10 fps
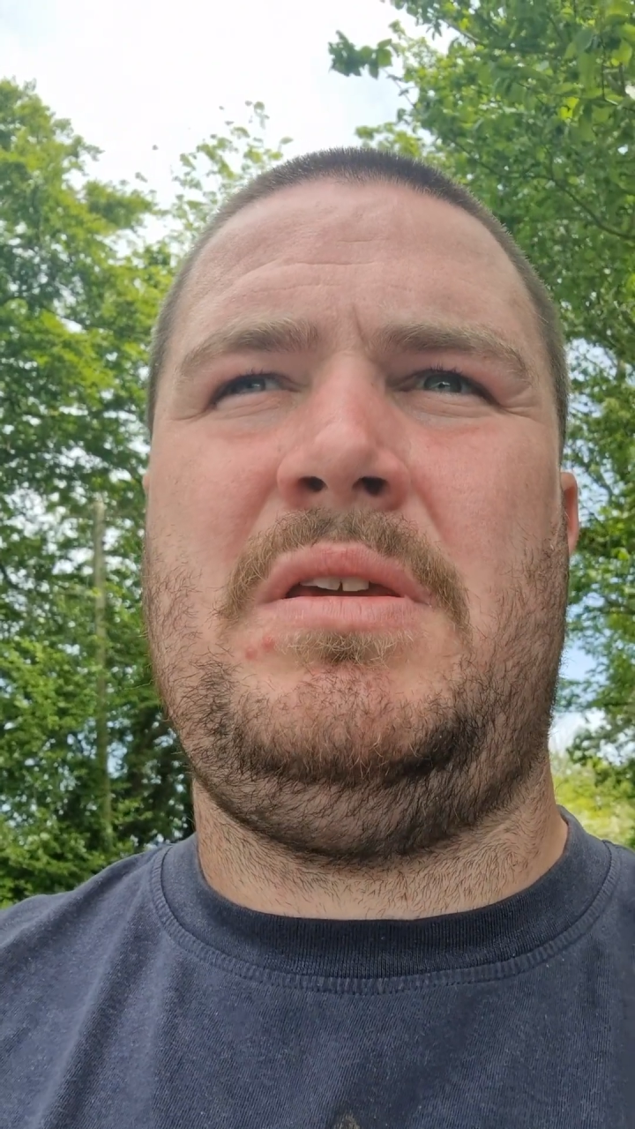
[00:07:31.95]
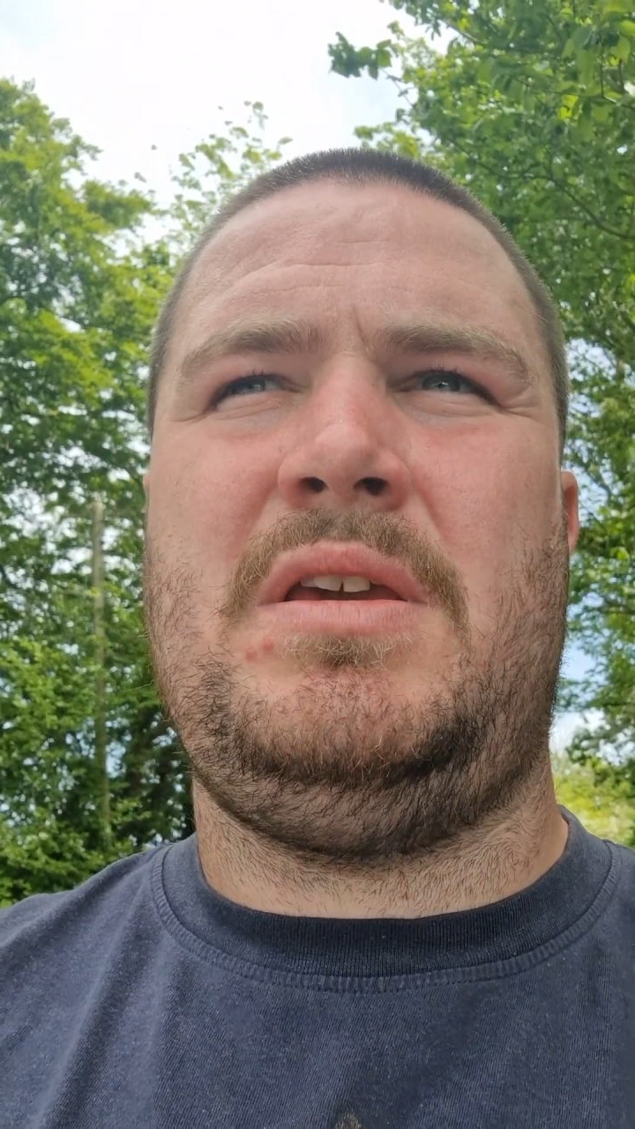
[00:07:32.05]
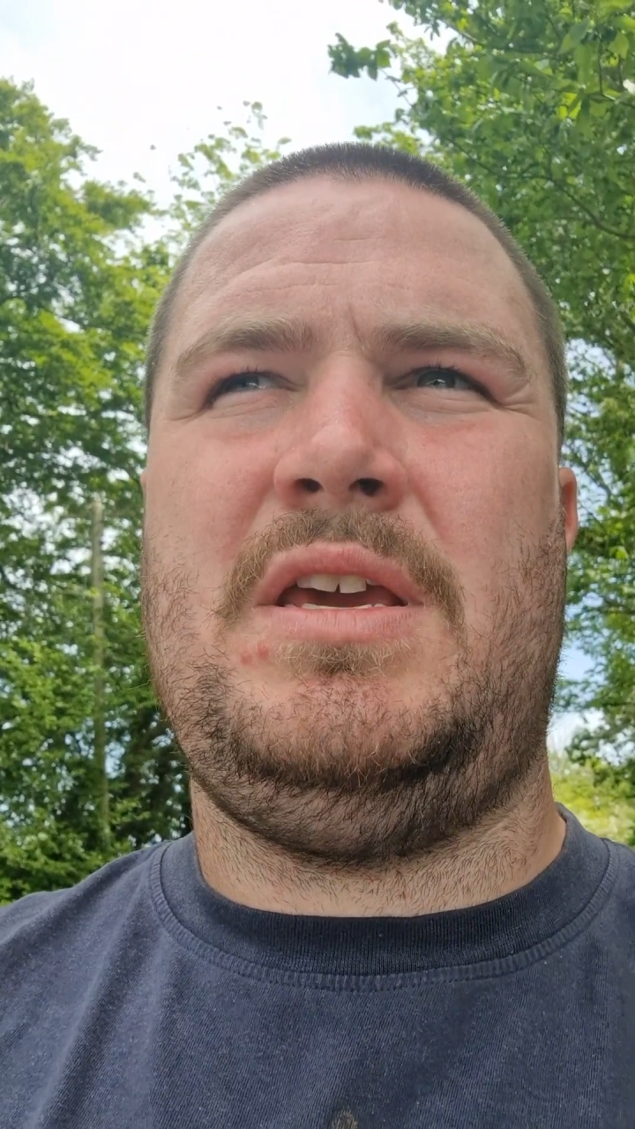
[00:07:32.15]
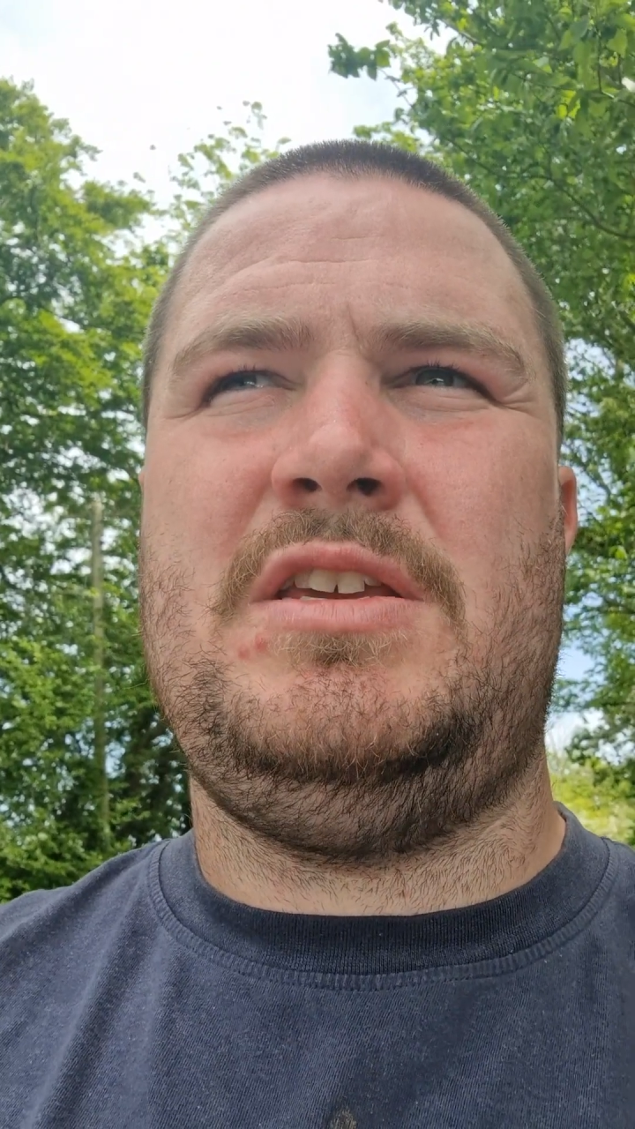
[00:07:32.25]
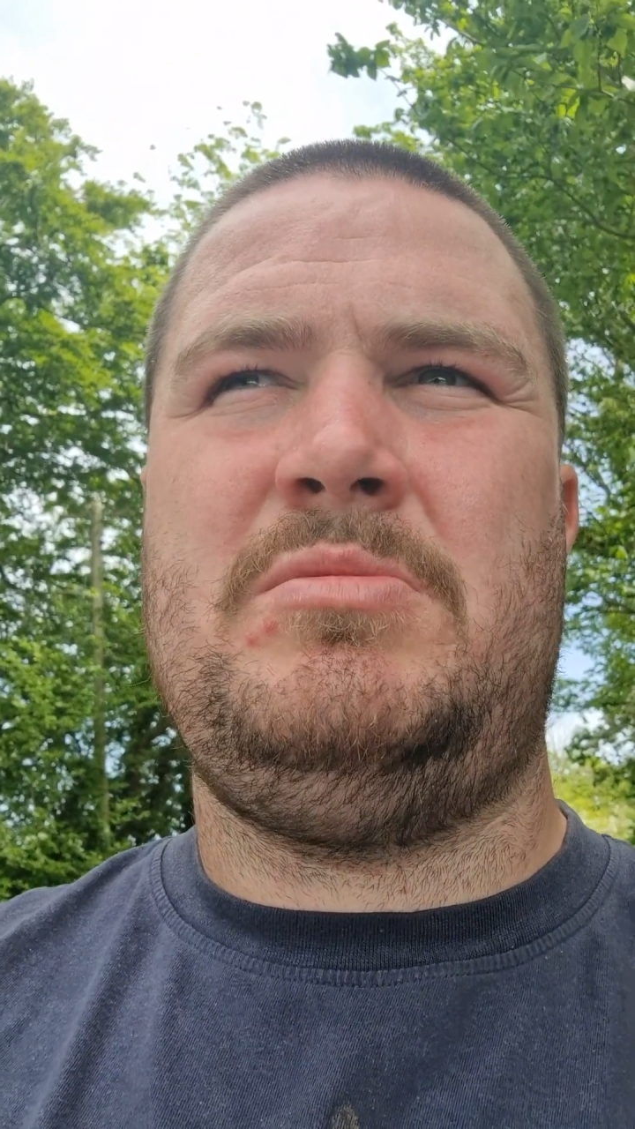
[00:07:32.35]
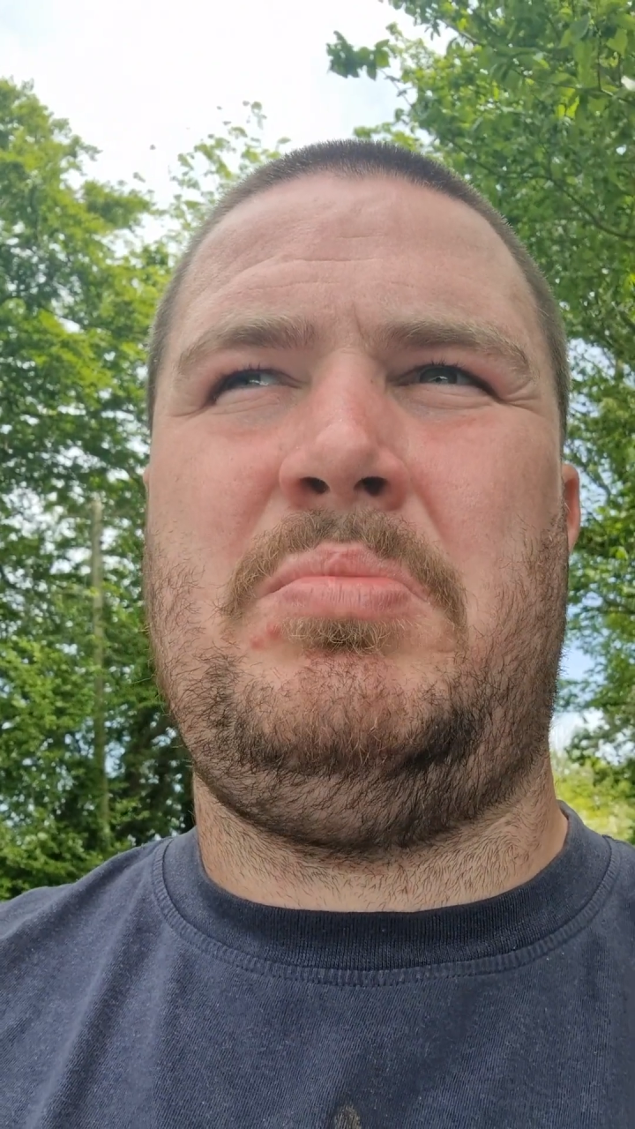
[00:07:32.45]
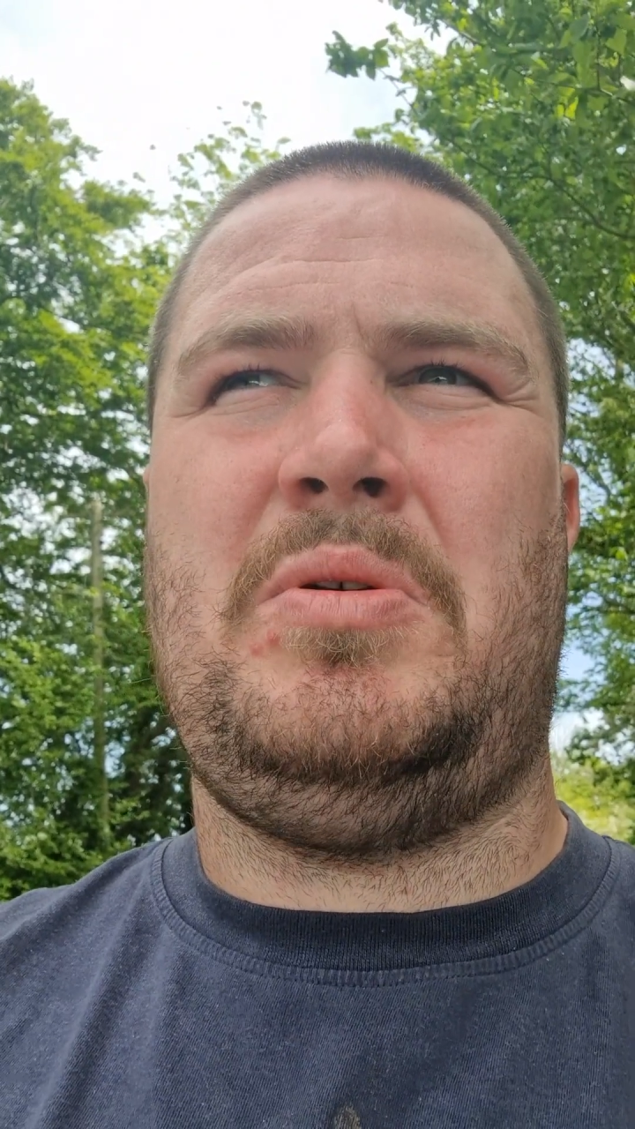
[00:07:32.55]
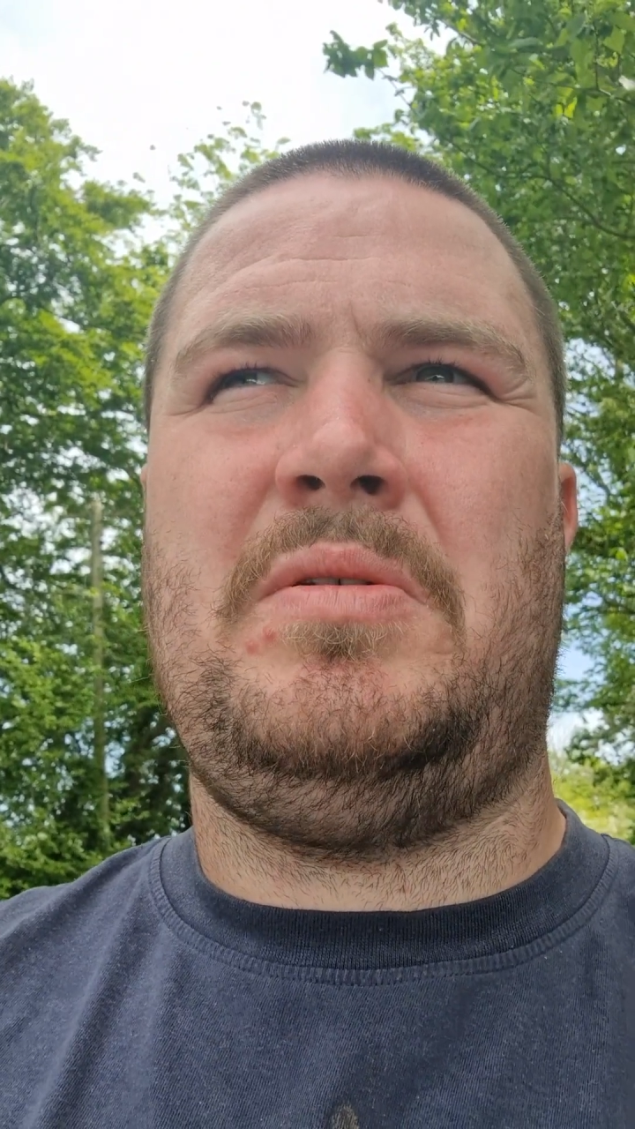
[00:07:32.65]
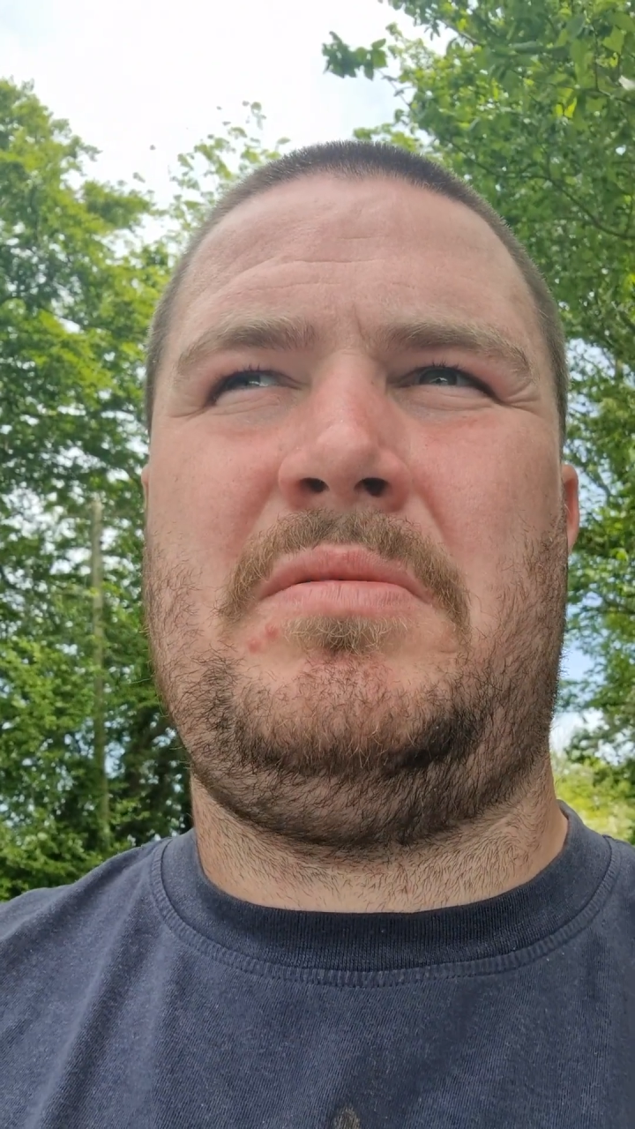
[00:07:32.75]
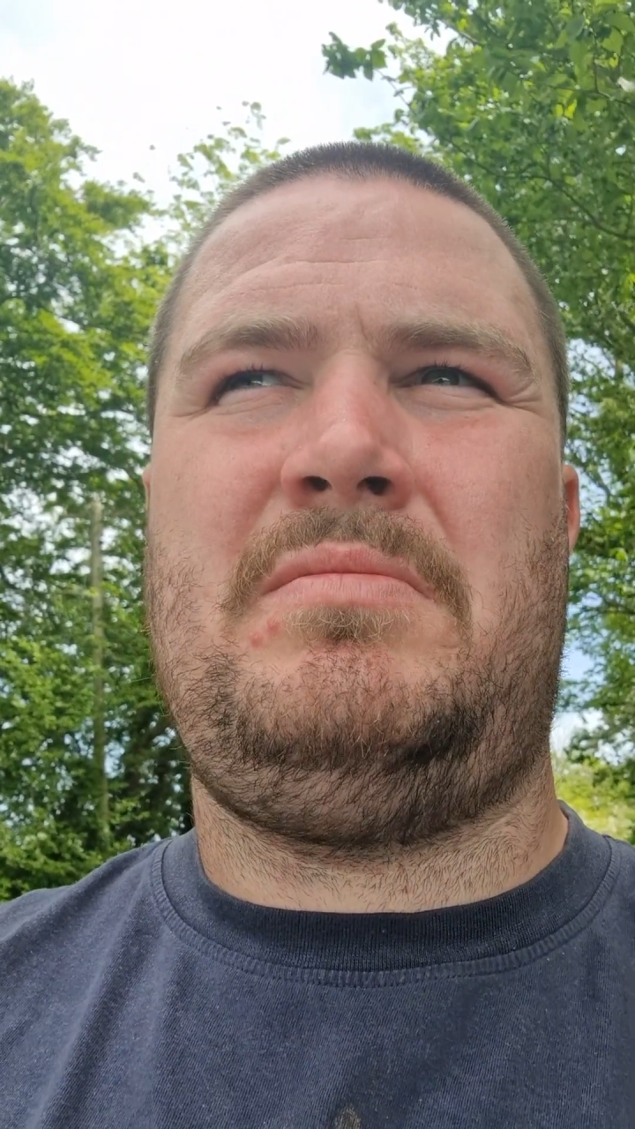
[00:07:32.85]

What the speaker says: he is, but